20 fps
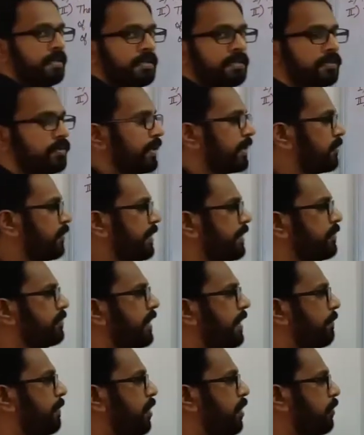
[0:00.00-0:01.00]
So according to
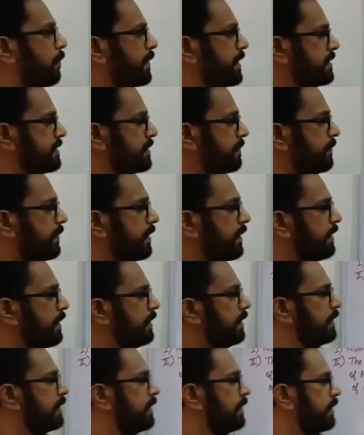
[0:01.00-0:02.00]
above principle,
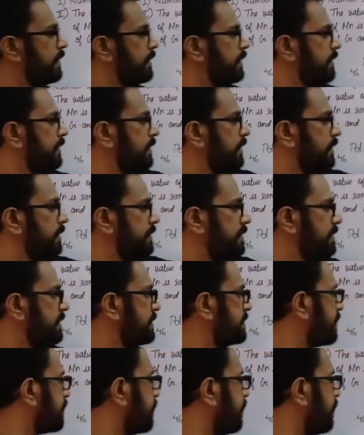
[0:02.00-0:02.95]
this is the